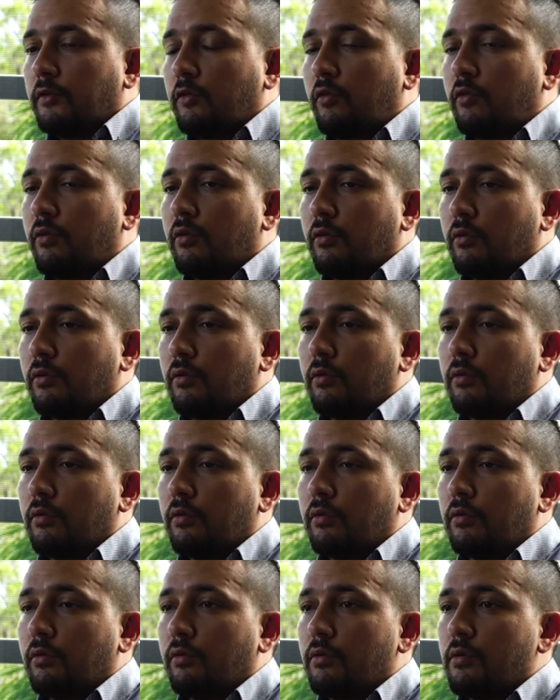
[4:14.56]

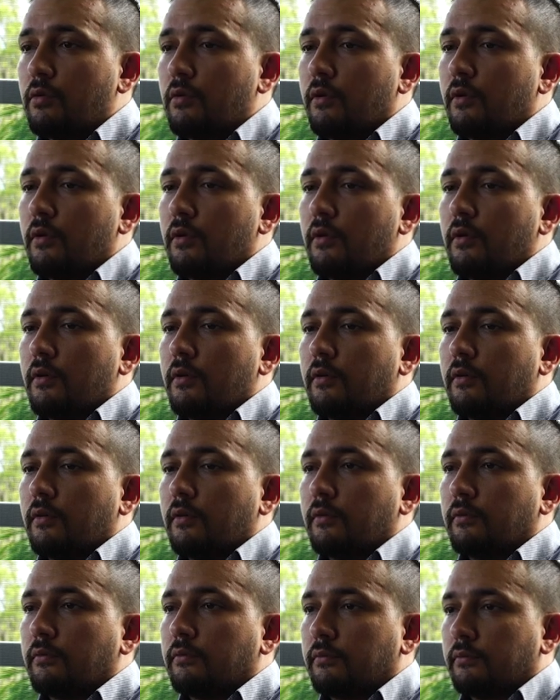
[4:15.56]
to
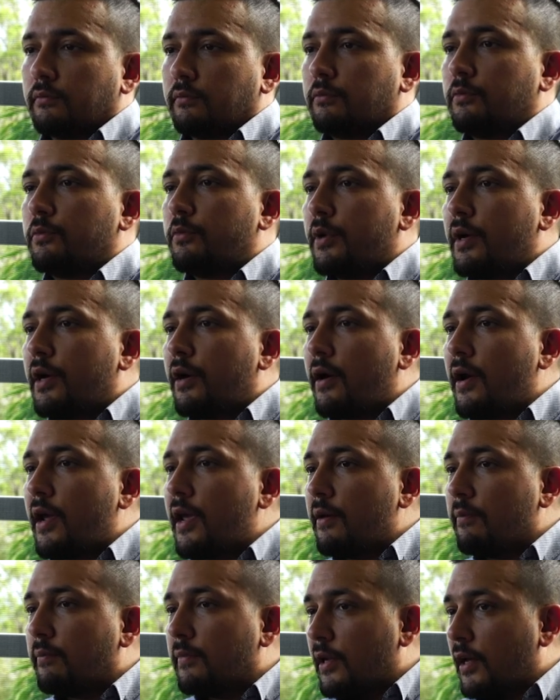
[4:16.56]
where I
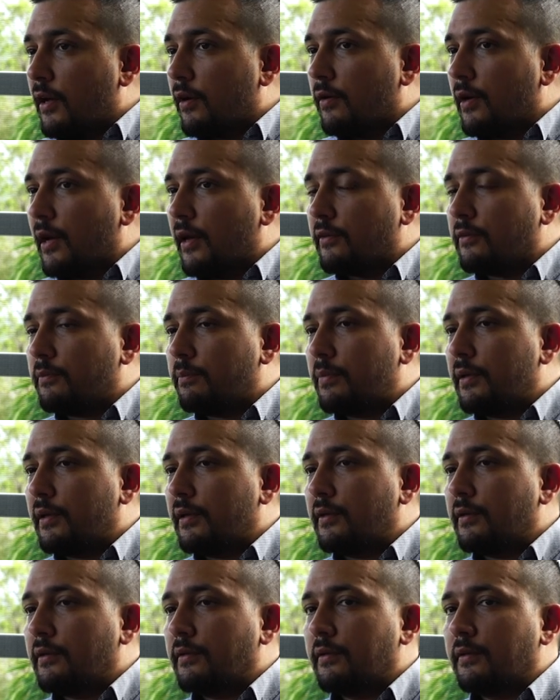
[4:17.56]
am now has
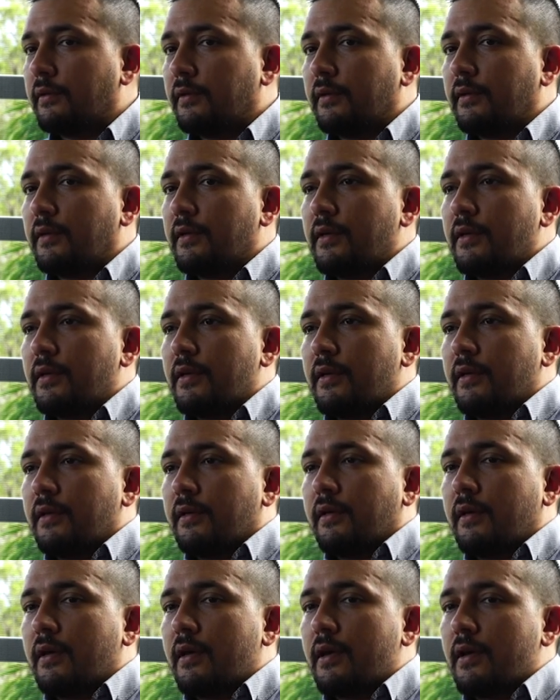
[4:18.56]
been
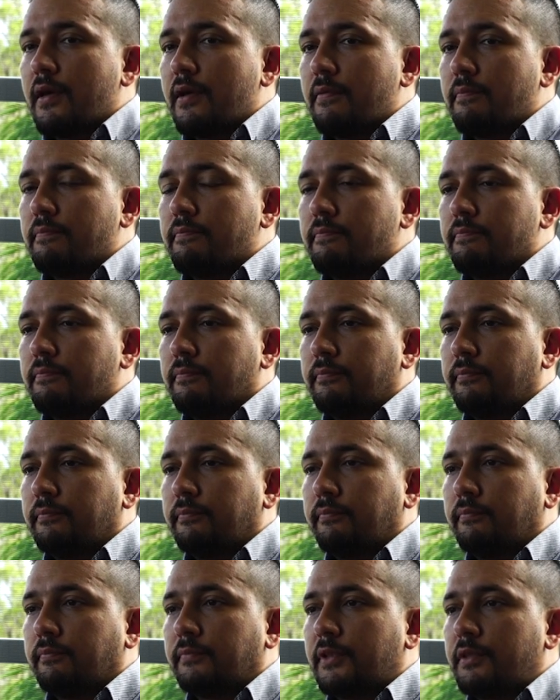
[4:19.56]

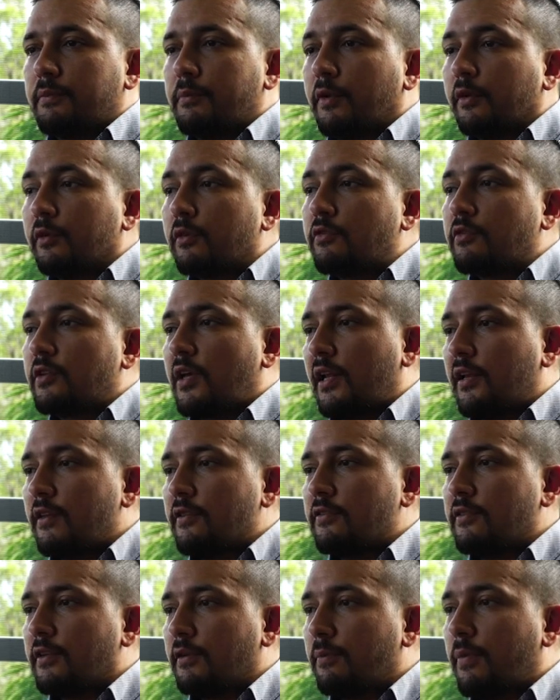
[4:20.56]
the most
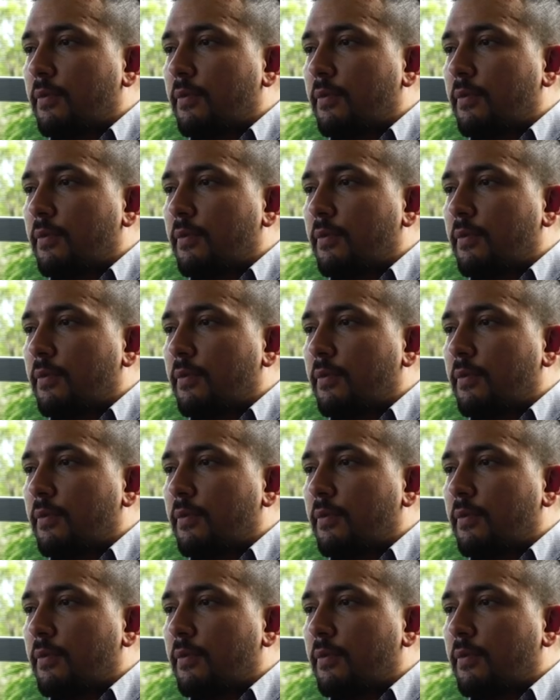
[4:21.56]
challenging